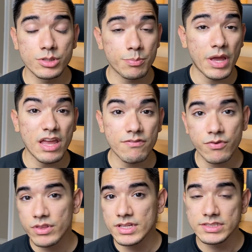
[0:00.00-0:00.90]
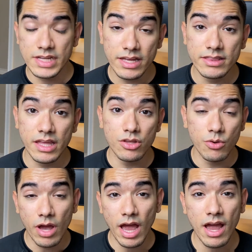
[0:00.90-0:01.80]
pay for the debt that you
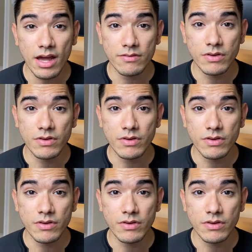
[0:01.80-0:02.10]
have.